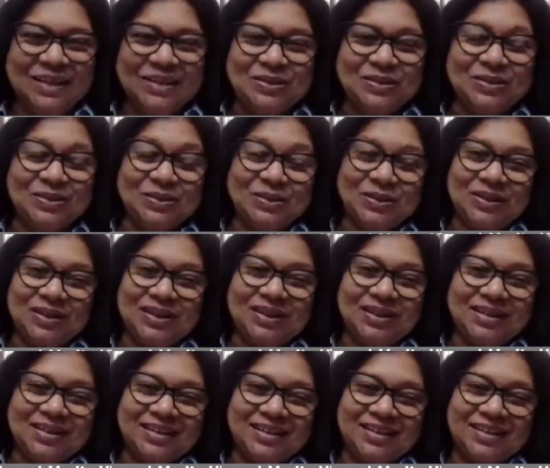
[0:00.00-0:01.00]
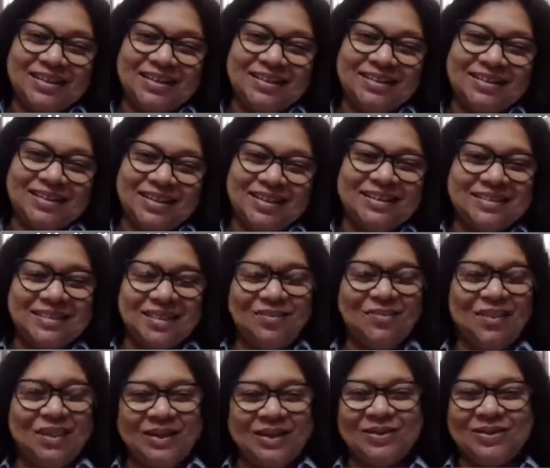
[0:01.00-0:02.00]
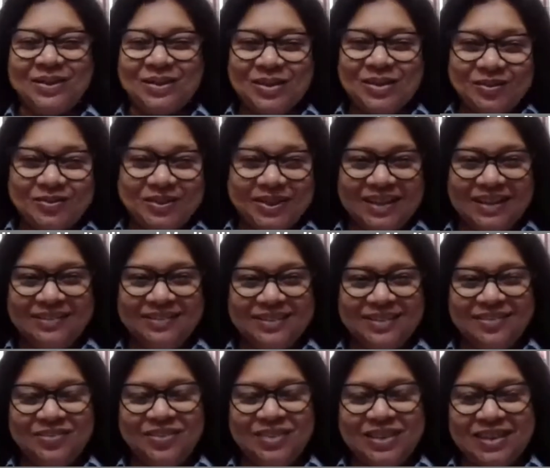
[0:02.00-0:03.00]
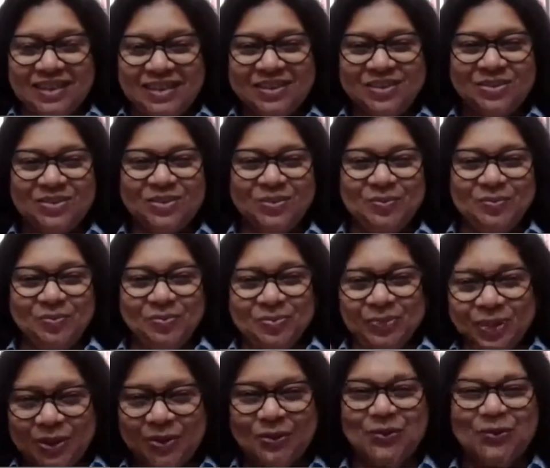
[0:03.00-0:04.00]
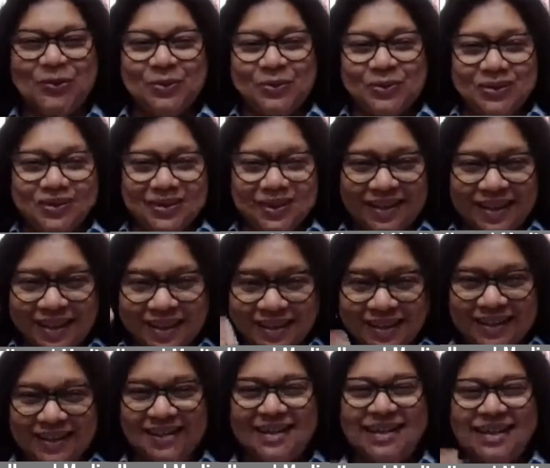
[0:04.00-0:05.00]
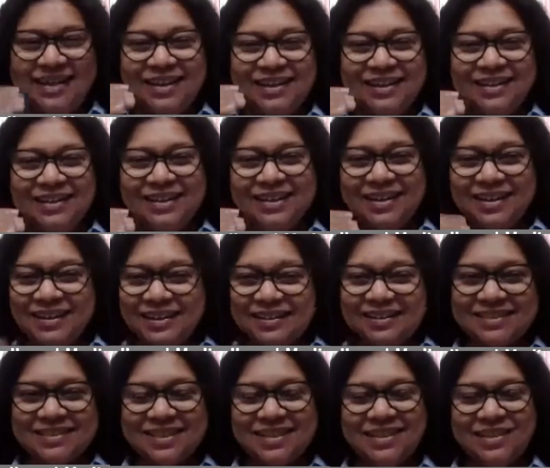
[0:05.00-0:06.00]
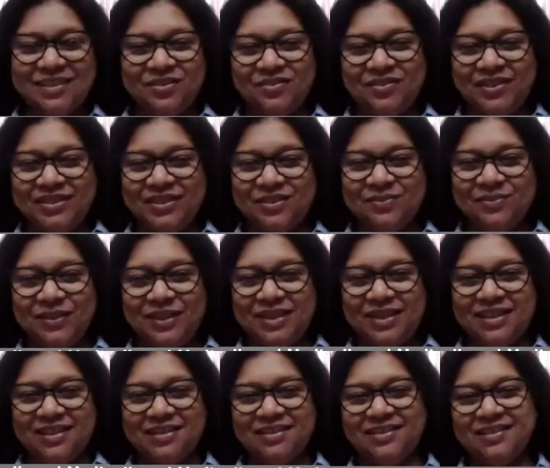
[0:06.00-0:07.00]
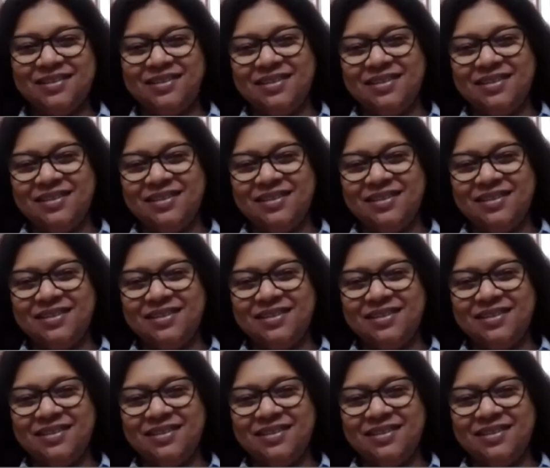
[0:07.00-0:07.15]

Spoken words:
So traditional media on a global level, we need to go and again understand whether we can